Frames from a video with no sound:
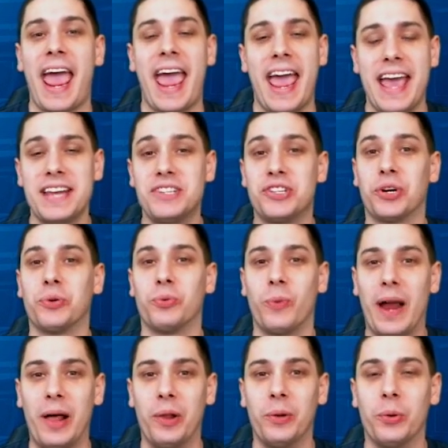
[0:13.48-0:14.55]
and
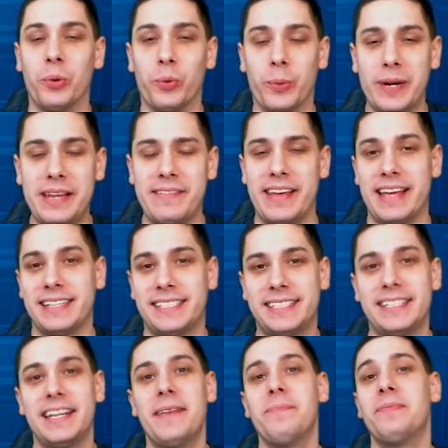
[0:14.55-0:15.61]
Darrelle
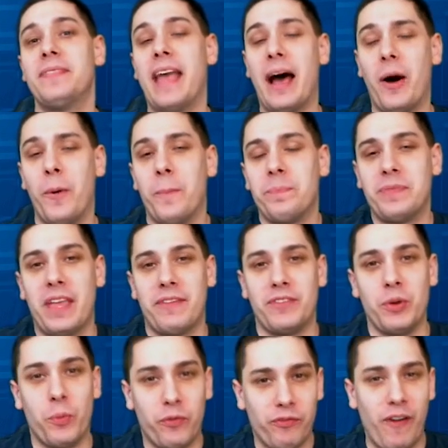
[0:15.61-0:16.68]
Revis. Now,
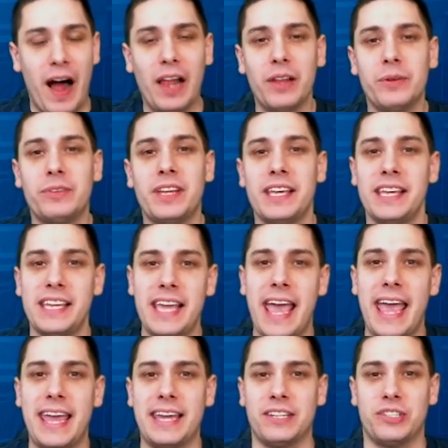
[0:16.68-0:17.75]
if you follow the
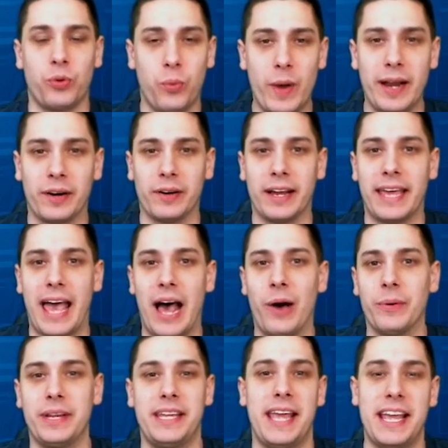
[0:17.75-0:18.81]
EA Twitter
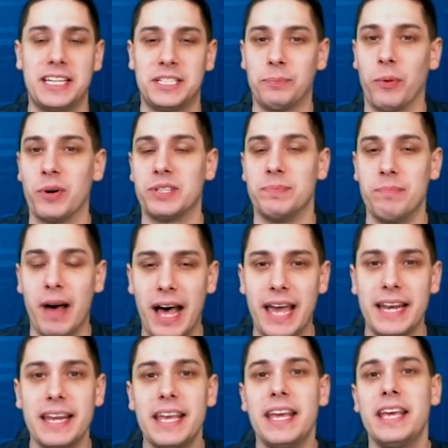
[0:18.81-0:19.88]
account, EA Sports
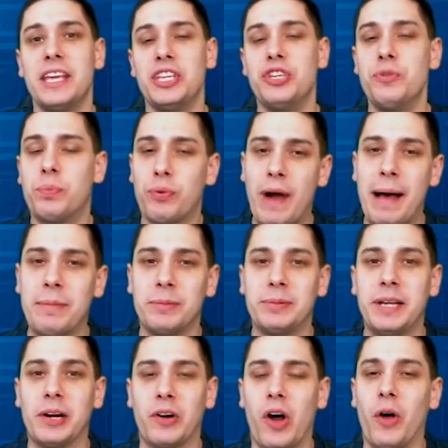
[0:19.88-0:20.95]
MUT, you
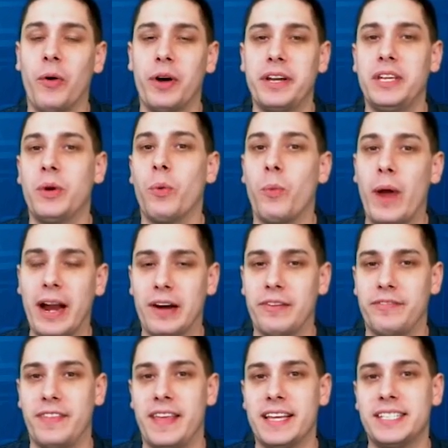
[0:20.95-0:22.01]
probably are already aware
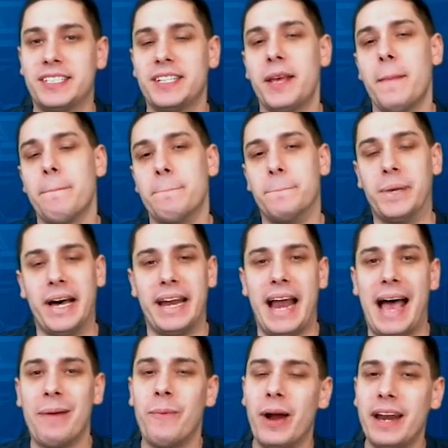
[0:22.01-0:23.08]
of this, but
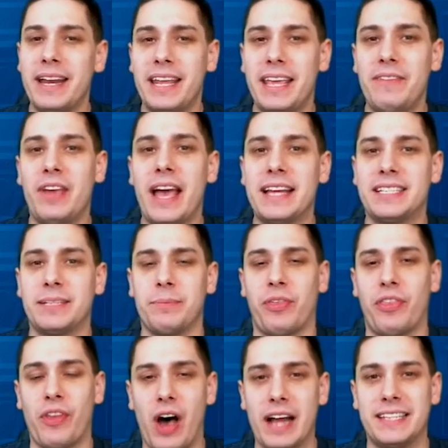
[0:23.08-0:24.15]
I wanted to give you guys some
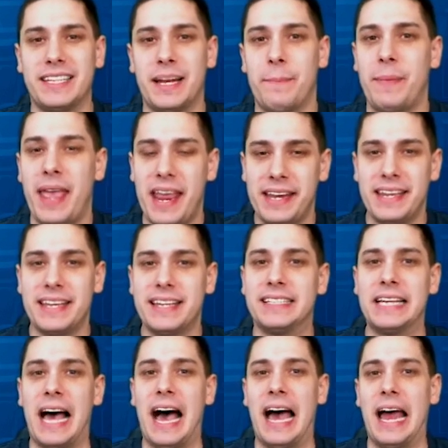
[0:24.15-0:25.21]
thoughts and
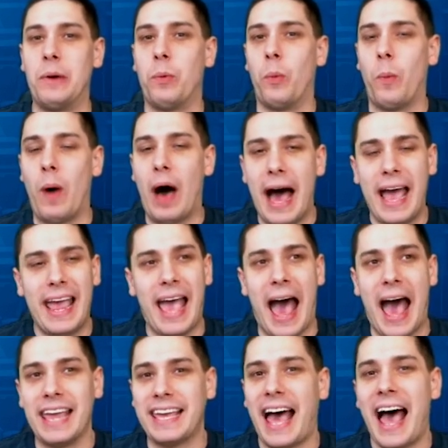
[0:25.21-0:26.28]
opinions on why
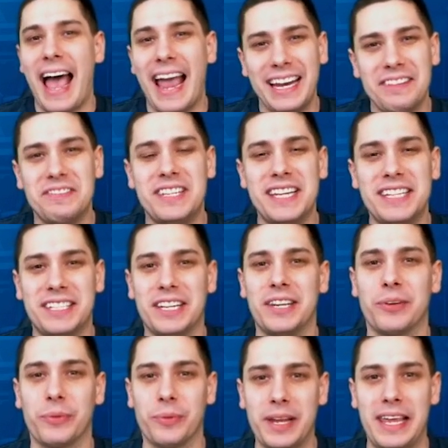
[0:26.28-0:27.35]
I kind of
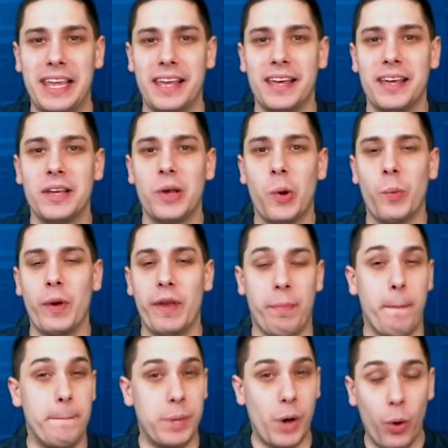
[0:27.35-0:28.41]
disagree
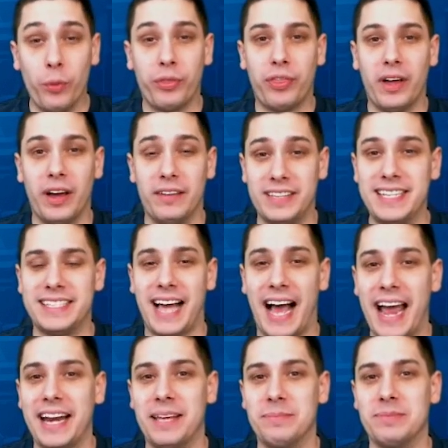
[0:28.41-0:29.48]
with both of these
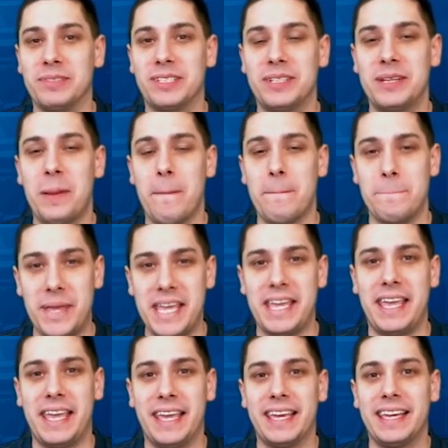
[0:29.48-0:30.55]
items
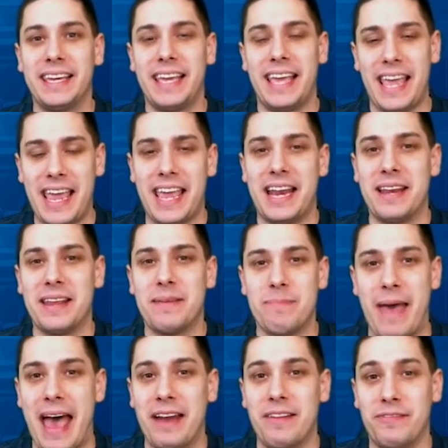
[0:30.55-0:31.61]
being in
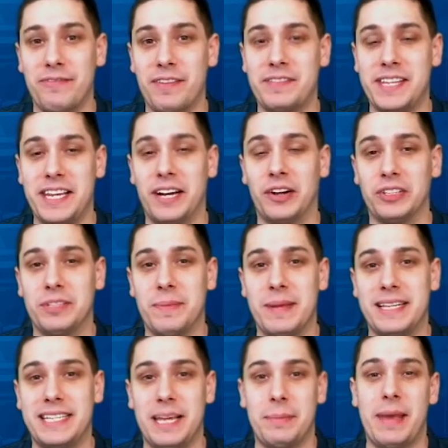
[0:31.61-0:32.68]
Madden 15
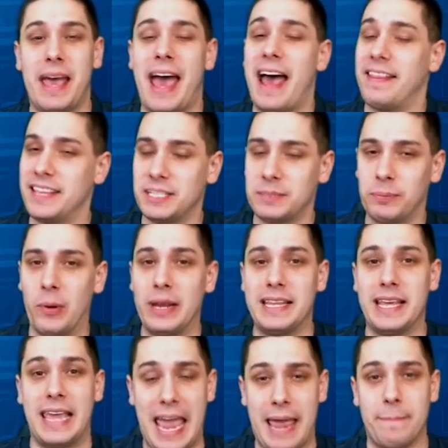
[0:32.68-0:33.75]
Ultimate Team at this point in
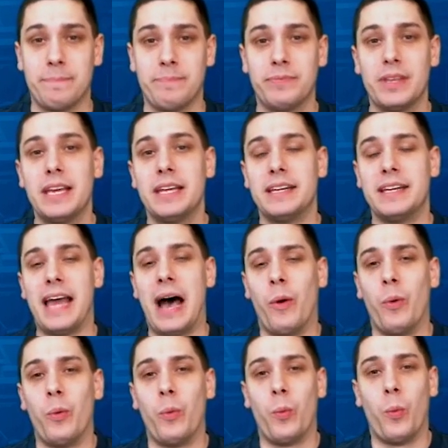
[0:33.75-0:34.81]
the game.
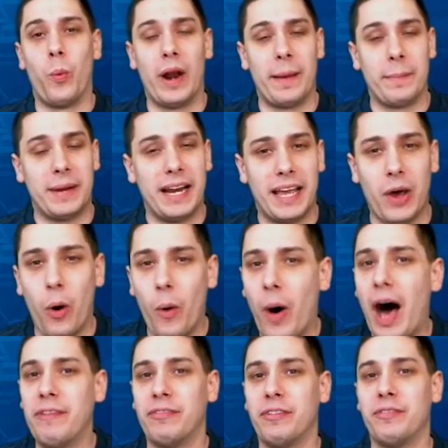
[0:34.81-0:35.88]
Now, what I'm going to go
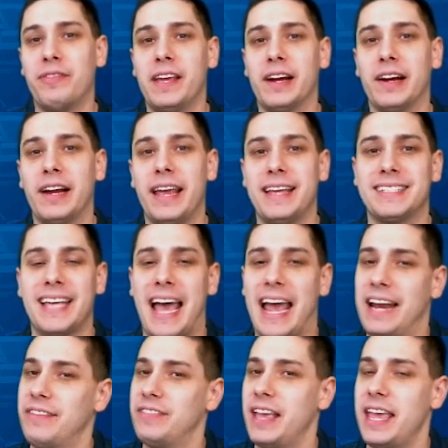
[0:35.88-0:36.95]
off of here is
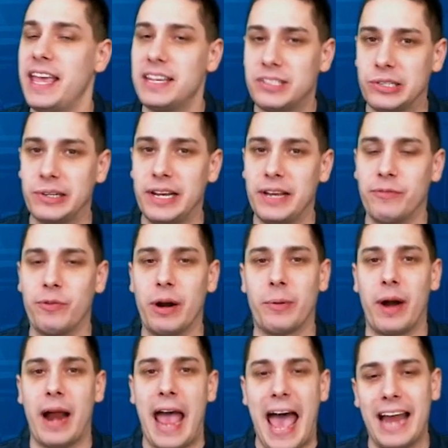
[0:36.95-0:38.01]
kind of the history of where
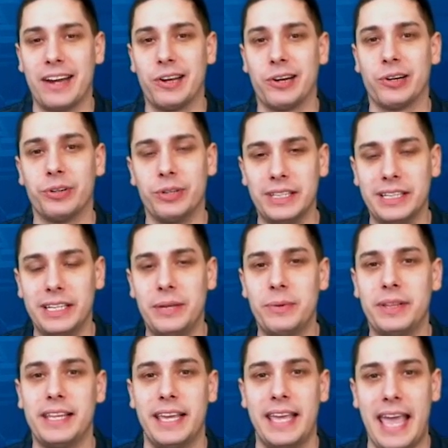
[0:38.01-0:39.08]
we're at currently
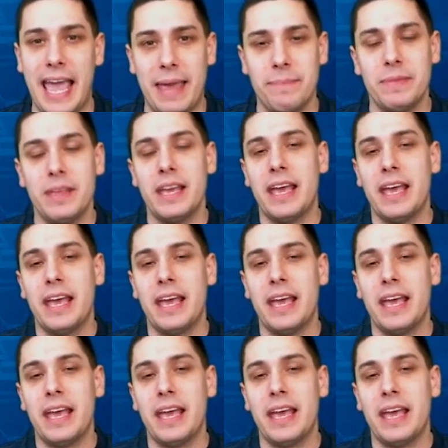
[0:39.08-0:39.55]
with the game